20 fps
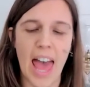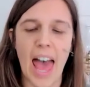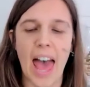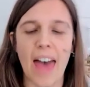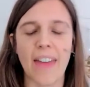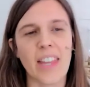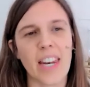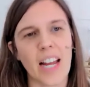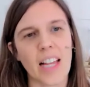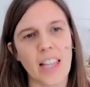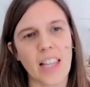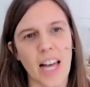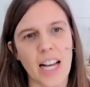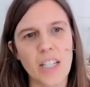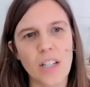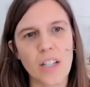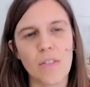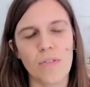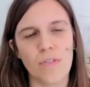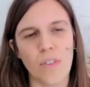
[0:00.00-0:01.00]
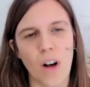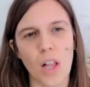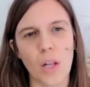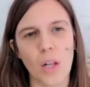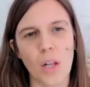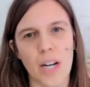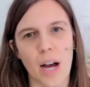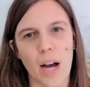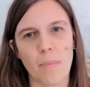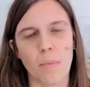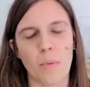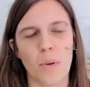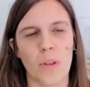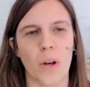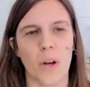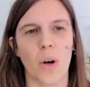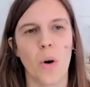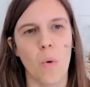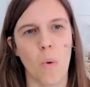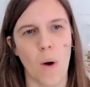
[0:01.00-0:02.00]
And then I like to follow it up with
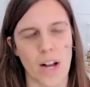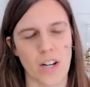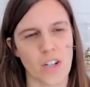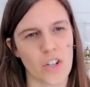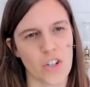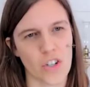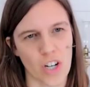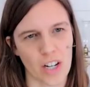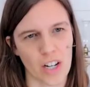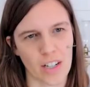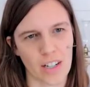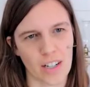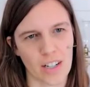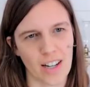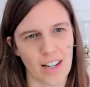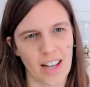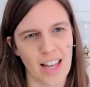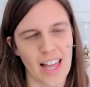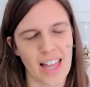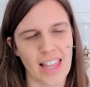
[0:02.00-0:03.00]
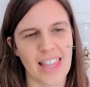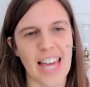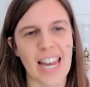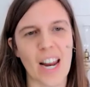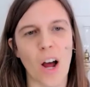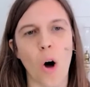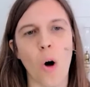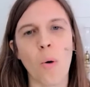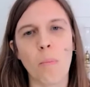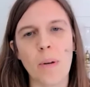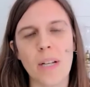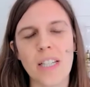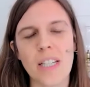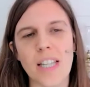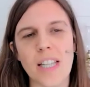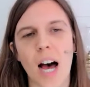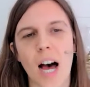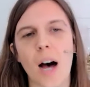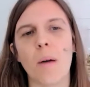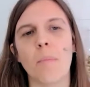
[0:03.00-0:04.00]
a question that
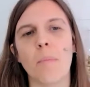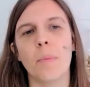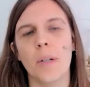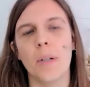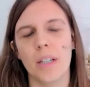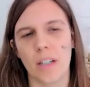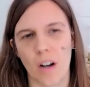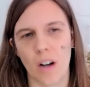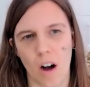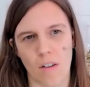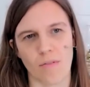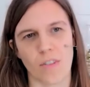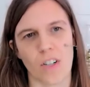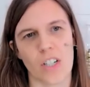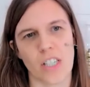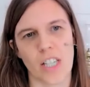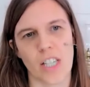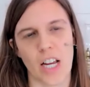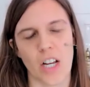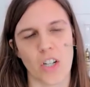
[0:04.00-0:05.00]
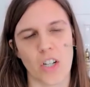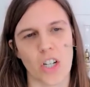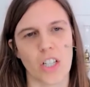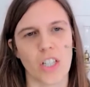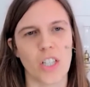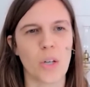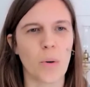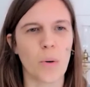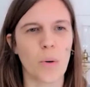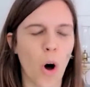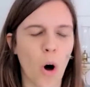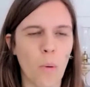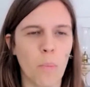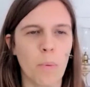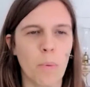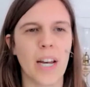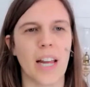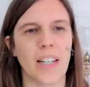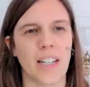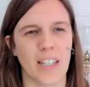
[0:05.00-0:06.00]
opens up conversation. So, an
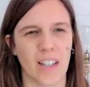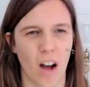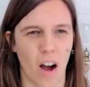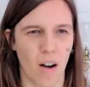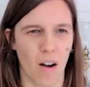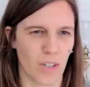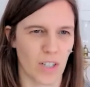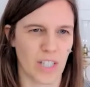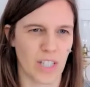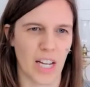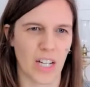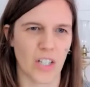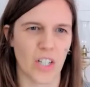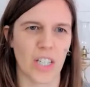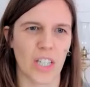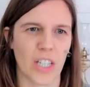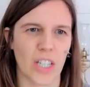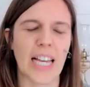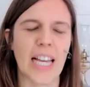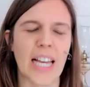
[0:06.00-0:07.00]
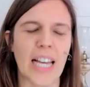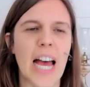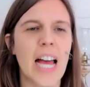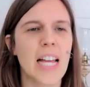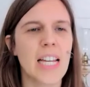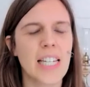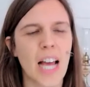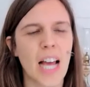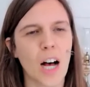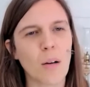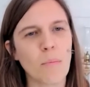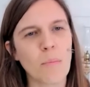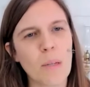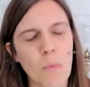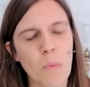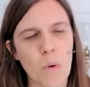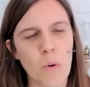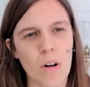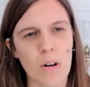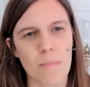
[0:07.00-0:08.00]
open ended conversation like, tell me
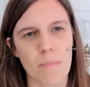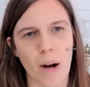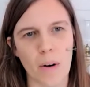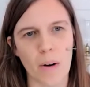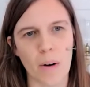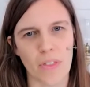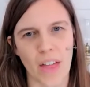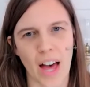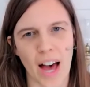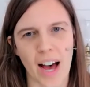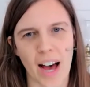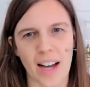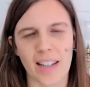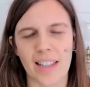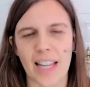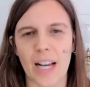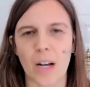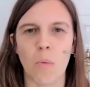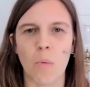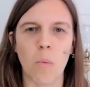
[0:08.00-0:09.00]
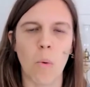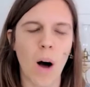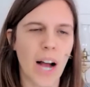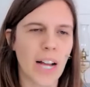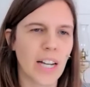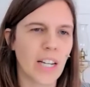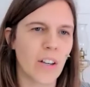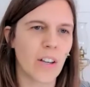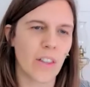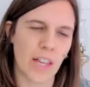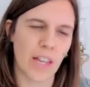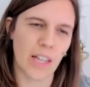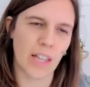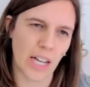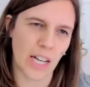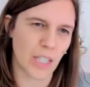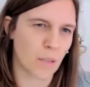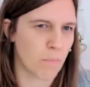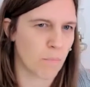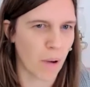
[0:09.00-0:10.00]
more about that. Like, why do you think
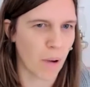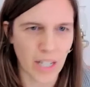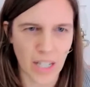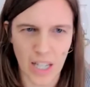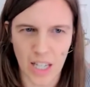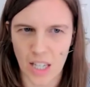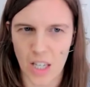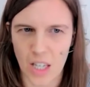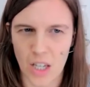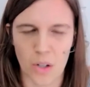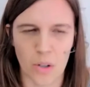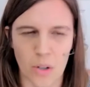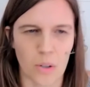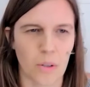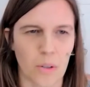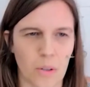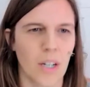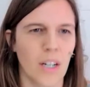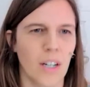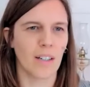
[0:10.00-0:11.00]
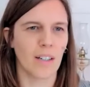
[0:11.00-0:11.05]
that's bugging you?